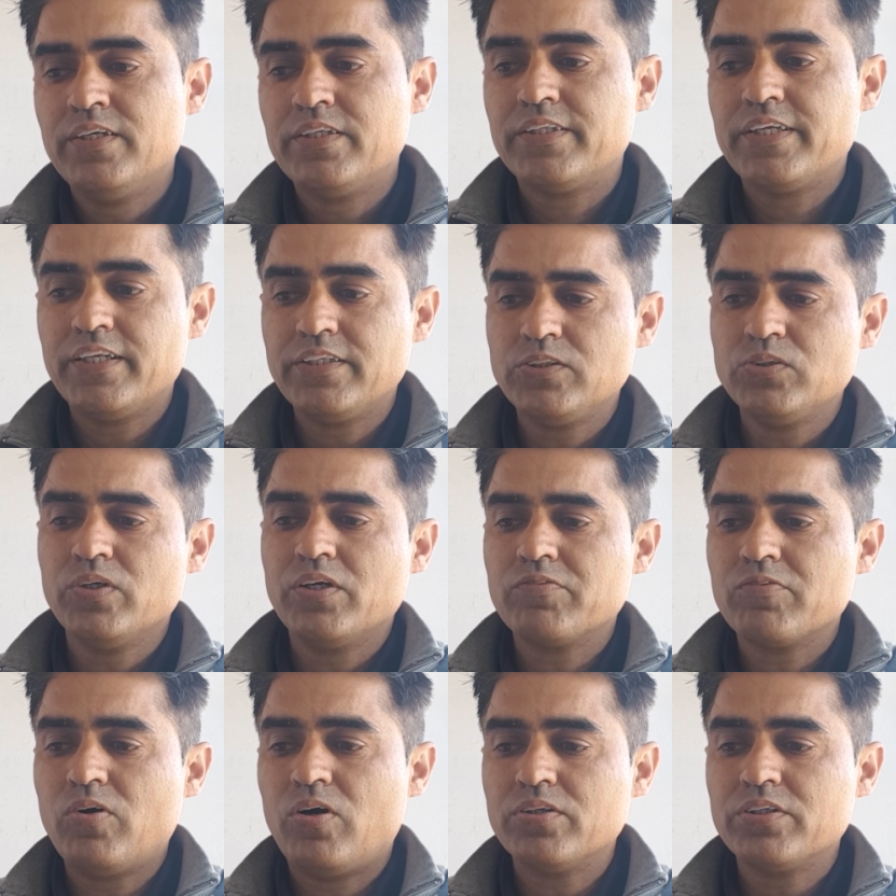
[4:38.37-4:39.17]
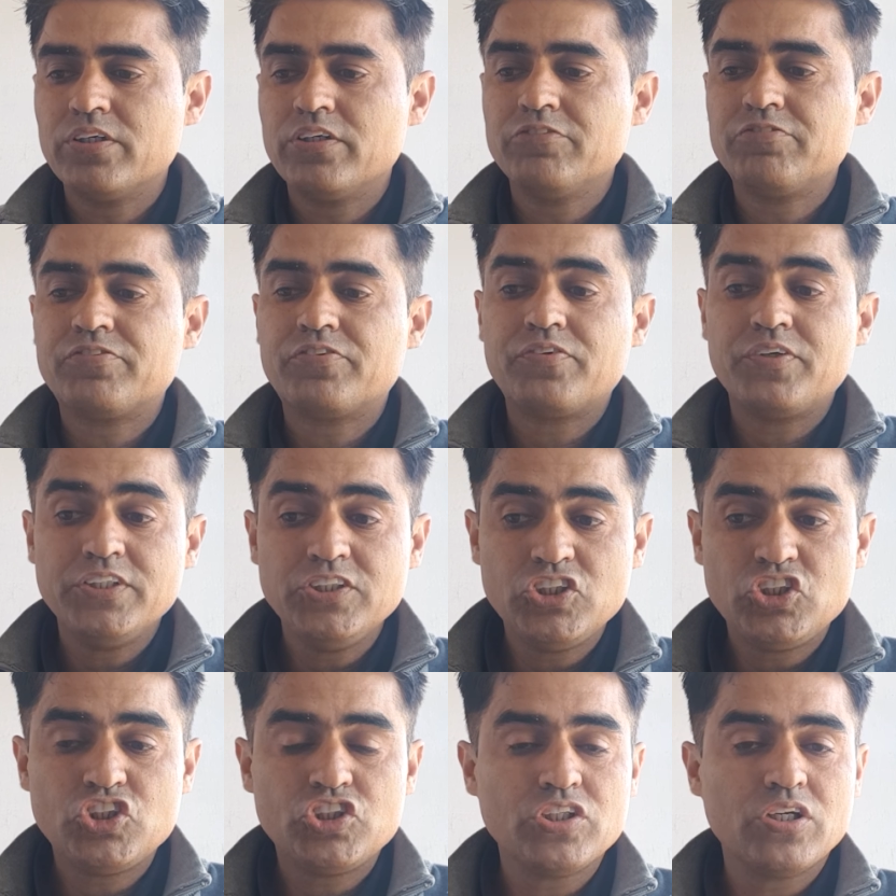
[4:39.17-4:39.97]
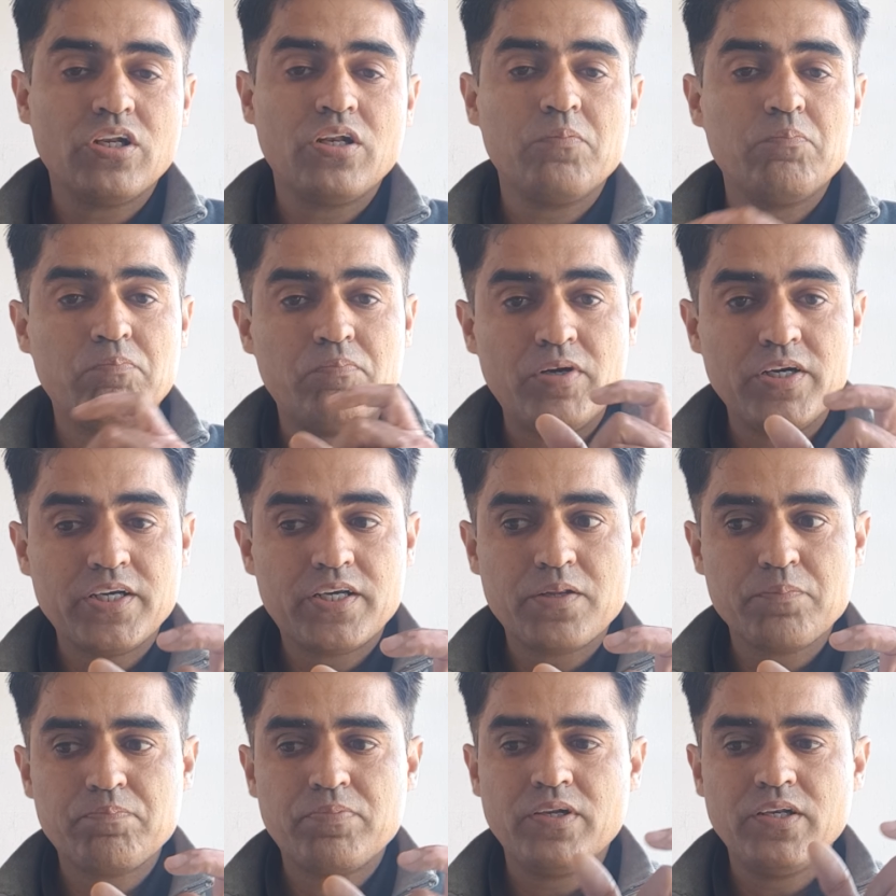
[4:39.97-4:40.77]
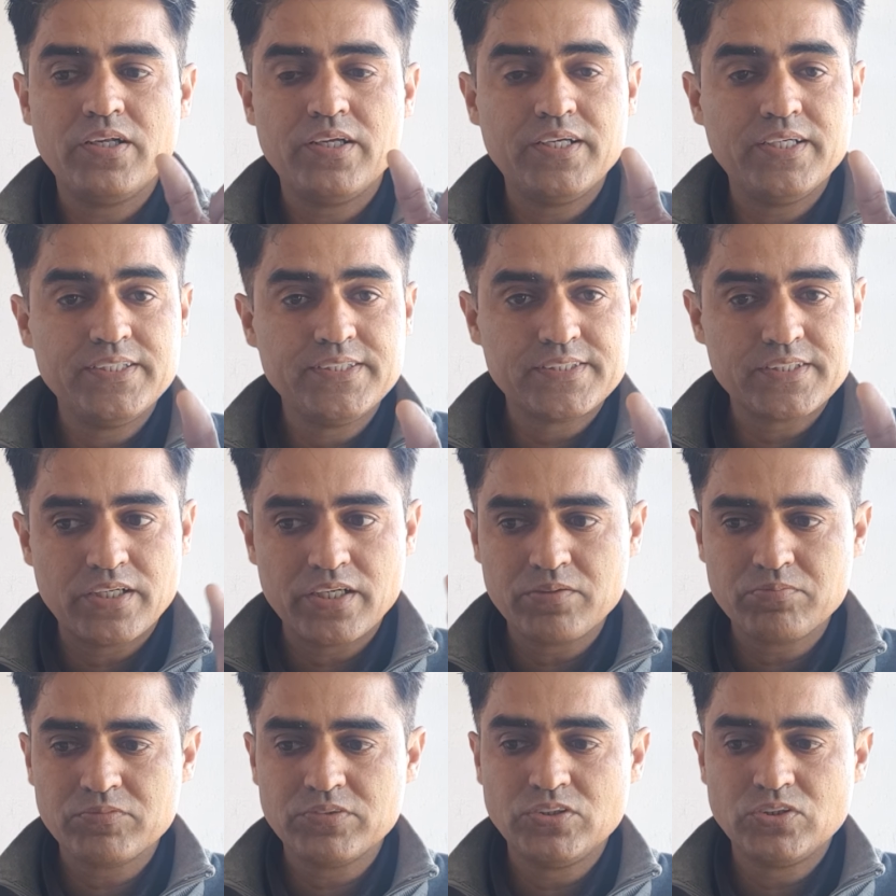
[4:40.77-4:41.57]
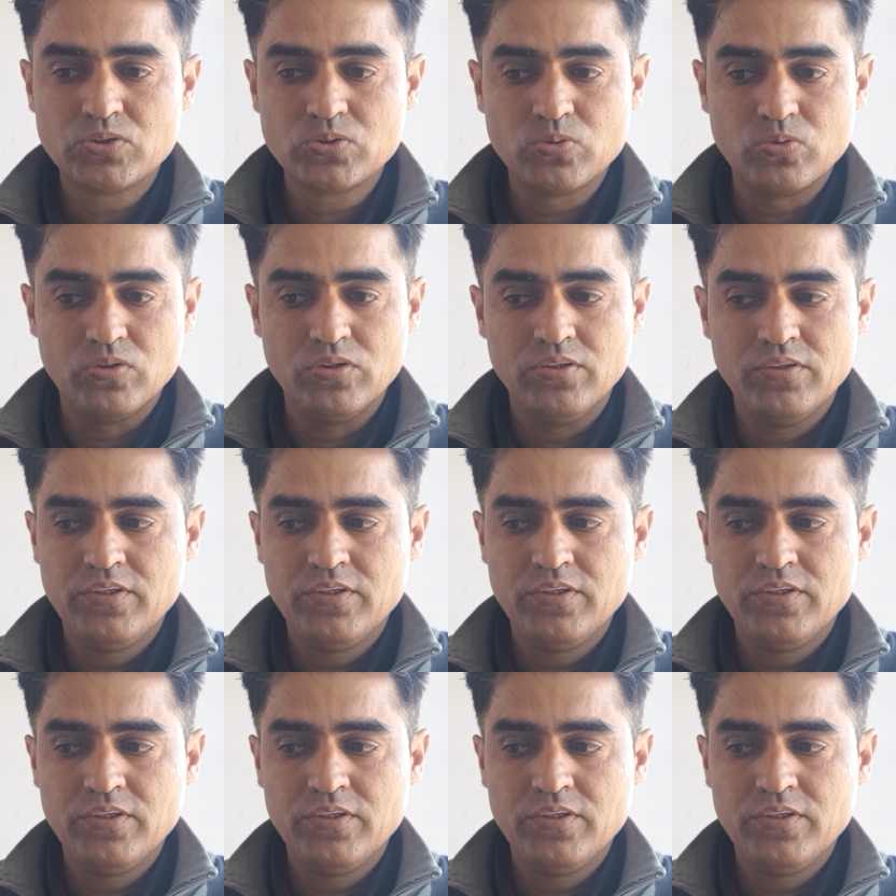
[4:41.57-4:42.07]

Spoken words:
Then you have got a differential multiple enzyme control.